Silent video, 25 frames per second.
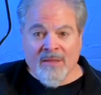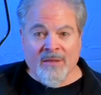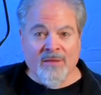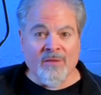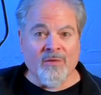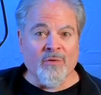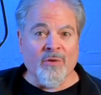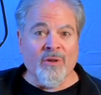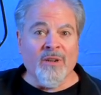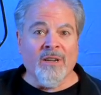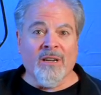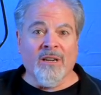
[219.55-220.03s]
The
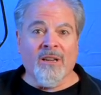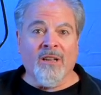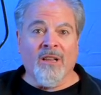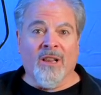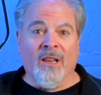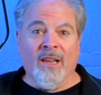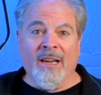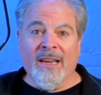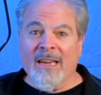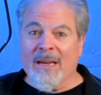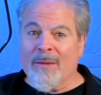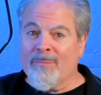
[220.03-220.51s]
strong
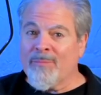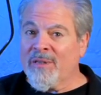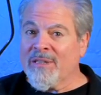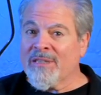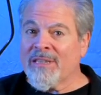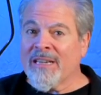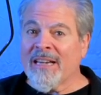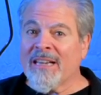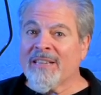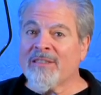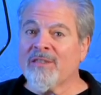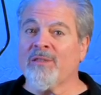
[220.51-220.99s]
clamp
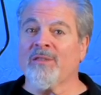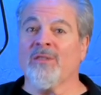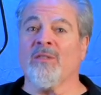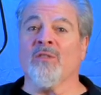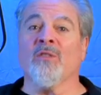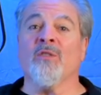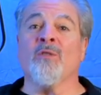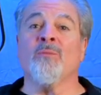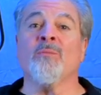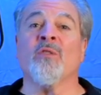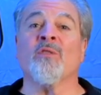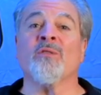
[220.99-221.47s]
attaches
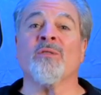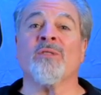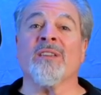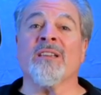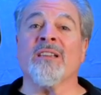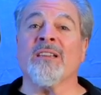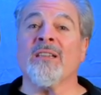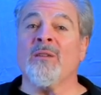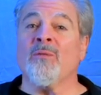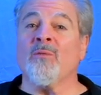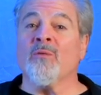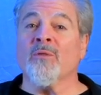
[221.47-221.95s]
to almost
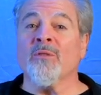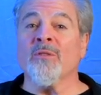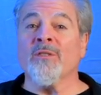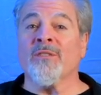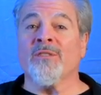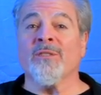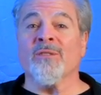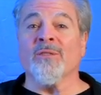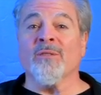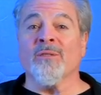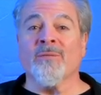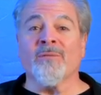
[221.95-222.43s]
any
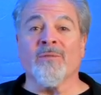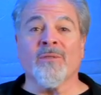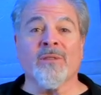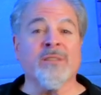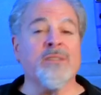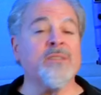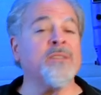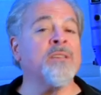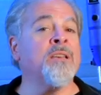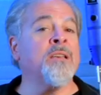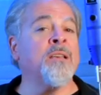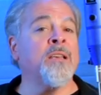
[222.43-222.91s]
work
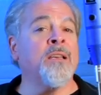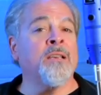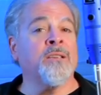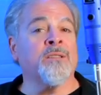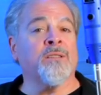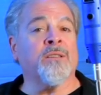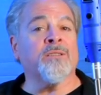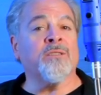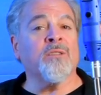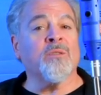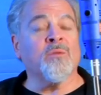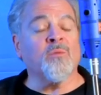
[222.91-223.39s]
surface,
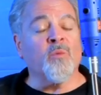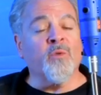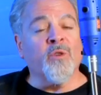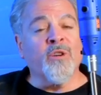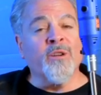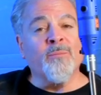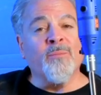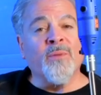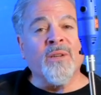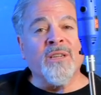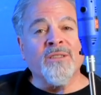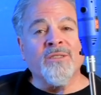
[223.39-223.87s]
such as
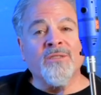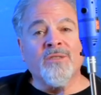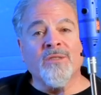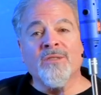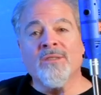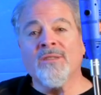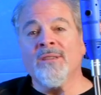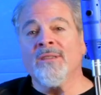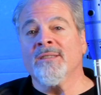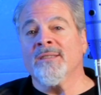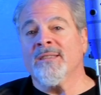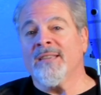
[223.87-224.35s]

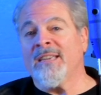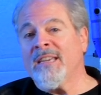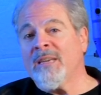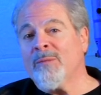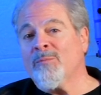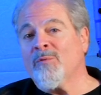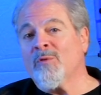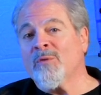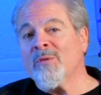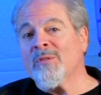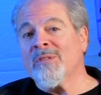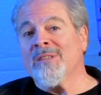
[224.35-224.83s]
workbenches,
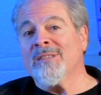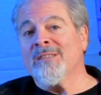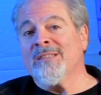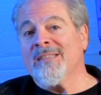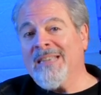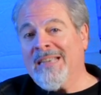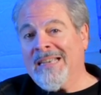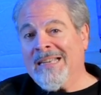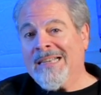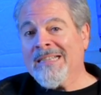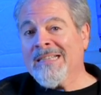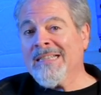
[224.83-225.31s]
tables,
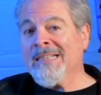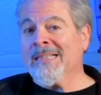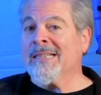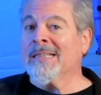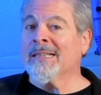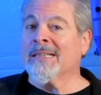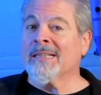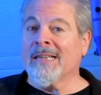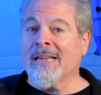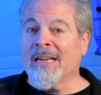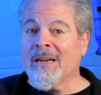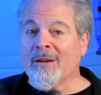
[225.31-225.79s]
desks,
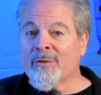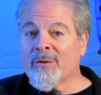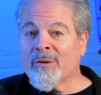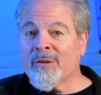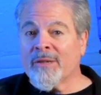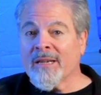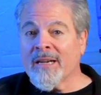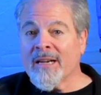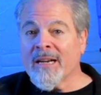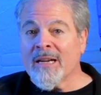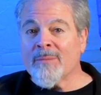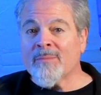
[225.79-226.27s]

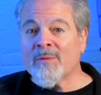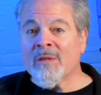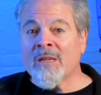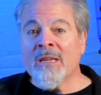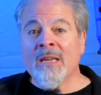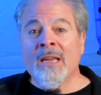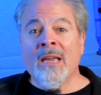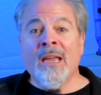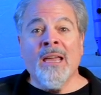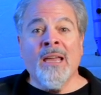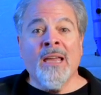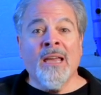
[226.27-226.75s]
countertops,
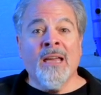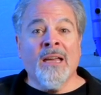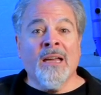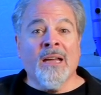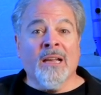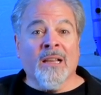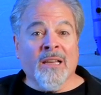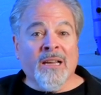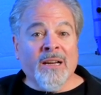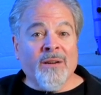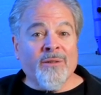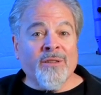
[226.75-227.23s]

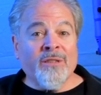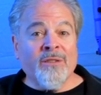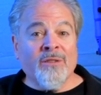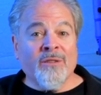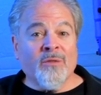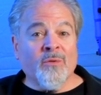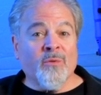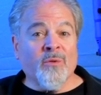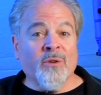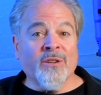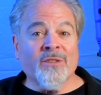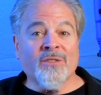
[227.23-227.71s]
allowing
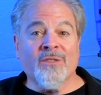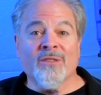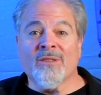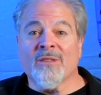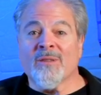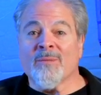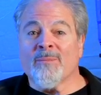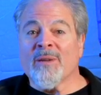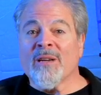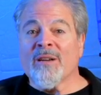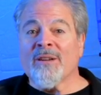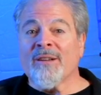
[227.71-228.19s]
you to work
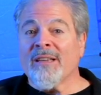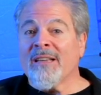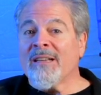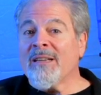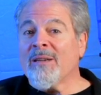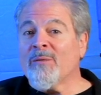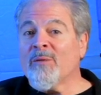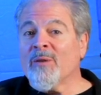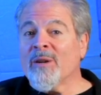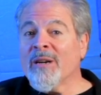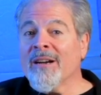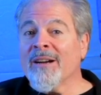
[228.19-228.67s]
just about
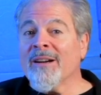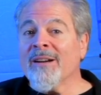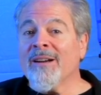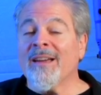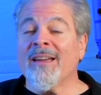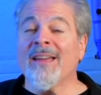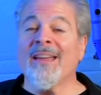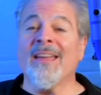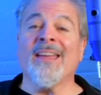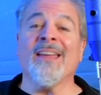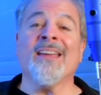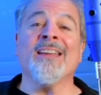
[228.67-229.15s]

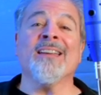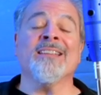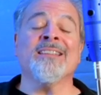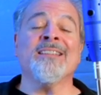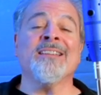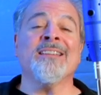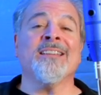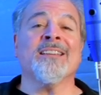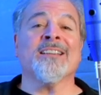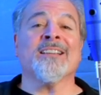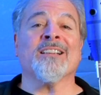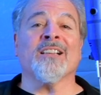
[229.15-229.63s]
anywhere,
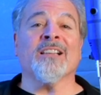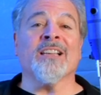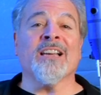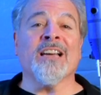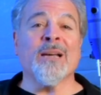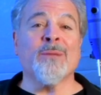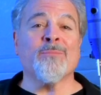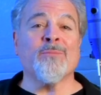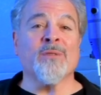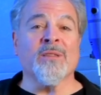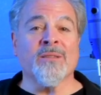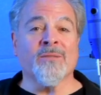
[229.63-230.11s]
and it
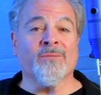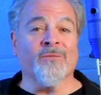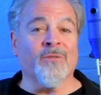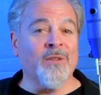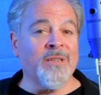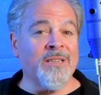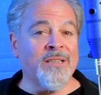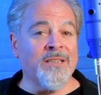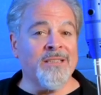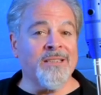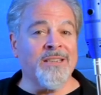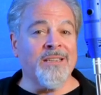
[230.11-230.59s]
collapses
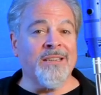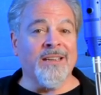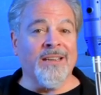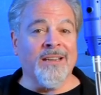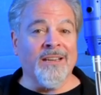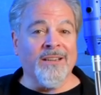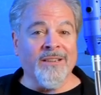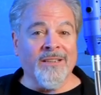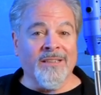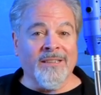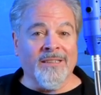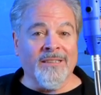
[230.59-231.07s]
for easy
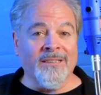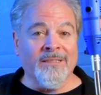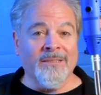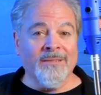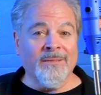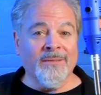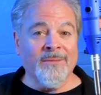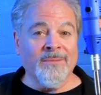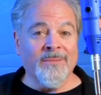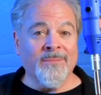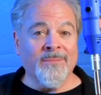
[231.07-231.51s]
carrying.